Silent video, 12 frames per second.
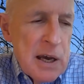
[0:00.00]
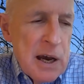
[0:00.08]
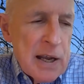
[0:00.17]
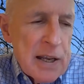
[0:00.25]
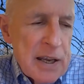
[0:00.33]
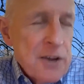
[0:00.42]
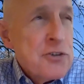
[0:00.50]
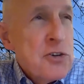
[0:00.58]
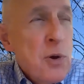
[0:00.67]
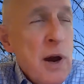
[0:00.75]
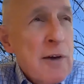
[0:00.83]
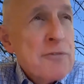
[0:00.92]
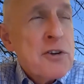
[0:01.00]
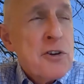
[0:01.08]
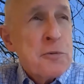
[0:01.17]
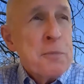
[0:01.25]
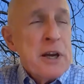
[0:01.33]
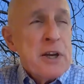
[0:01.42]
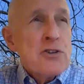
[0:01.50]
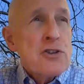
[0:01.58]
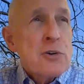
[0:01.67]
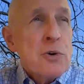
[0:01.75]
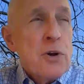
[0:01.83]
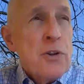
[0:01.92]
I guess you have to just make
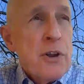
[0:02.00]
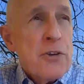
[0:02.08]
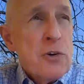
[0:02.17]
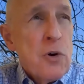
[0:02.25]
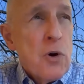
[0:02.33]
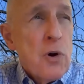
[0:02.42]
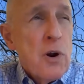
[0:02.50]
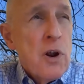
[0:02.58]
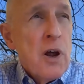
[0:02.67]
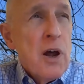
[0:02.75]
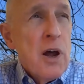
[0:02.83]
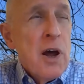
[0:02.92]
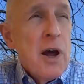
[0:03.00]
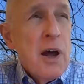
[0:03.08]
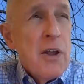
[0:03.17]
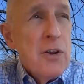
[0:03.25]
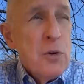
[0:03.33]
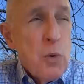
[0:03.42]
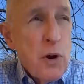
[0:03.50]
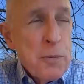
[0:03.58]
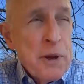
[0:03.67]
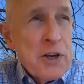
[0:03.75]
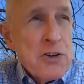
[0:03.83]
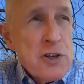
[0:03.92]
sure that you want to
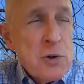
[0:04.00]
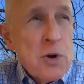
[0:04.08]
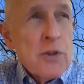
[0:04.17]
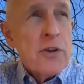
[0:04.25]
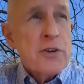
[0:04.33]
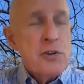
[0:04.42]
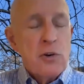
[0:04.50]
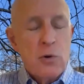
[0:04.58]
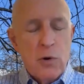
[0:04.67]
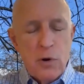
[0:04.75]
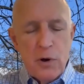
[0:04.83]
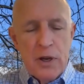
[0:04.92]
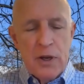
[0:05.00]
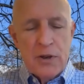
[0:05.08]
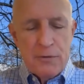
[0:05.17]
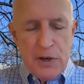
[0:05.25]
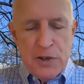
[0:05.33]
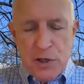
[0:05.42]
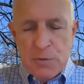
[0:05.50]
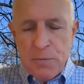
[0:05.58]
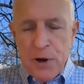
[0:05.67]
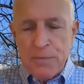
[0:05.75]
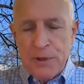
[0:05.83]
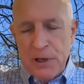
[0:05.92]
make sure that your intervention
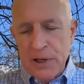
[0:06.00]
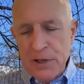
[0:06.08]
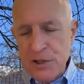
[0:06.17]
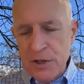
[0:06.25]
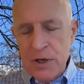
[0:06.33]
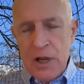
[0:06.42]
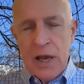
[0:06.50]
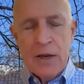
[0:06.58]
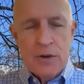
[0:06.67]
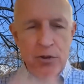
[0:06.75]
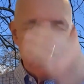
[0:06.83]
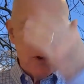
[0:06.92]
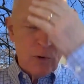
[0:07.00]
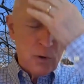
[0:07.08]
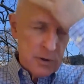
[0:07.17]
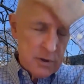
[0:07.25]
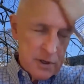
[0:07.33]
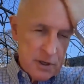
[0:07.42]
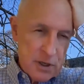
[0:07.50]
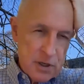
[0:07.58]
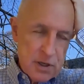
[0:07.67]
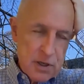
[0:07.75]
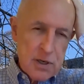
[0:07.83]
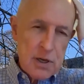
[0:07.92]
population and your
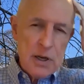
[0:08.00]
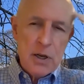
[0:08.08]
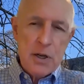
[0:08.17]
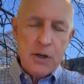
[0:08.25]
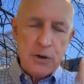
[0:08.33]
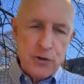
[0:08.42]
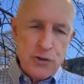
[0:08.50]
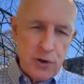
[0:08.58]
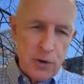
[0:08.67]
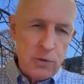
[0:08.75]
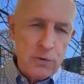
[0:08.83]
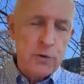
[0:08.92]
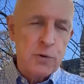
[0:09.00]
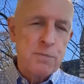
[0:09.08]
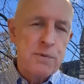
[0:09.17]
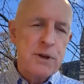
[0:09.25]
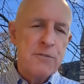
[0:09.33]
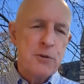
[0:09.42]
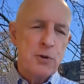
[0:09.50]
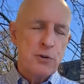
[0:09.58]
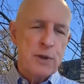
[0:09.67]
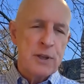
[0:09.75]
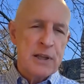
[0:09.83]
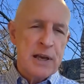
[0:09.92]
control group, if you're
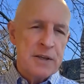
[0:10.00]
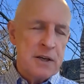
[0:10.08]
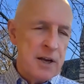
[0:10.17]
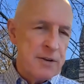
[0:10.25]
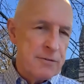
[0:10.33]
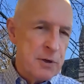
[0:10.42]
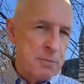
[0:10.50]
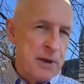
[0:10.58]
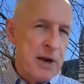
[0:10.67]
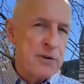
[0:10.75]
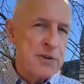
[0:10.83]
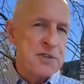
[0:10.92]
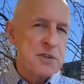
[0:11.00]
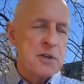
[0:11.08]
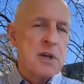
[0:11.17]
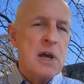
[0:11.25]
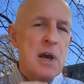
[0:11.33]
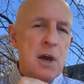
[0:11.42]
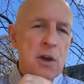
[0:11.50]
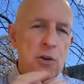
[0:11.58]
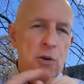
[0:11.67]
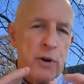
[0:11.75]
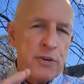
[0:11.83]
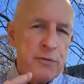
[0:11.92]
doing that kind of comparison,
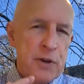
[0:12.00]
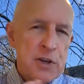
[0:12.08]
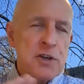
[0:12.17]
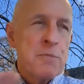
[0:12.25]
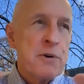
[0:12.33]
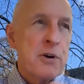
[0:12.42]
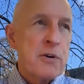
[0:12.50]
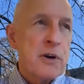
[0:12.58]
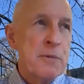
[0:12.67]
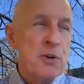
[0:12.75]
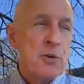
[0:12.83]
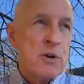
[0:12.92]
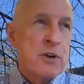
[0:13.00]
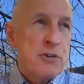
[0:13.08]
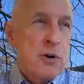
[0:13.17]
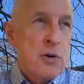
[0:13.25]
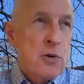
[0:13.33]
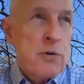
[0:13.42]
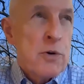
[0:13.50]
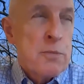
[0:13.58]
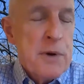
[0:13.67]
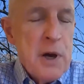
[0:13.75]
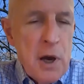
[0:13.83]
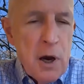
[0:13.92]
your intervention program and your control group
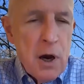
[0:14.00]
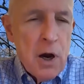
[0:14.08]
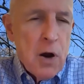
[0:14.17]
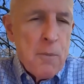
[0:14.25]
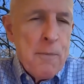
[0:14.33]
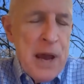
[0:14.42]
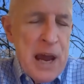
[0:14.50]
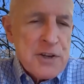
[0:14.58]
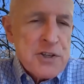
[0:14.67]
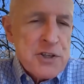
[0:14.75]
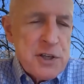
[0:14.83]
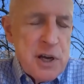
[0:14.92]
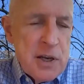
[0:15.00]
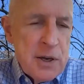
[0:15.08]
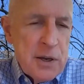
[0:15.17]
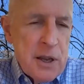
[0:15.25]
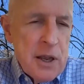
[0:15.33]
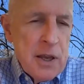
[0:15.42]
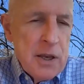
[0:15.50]
are matched in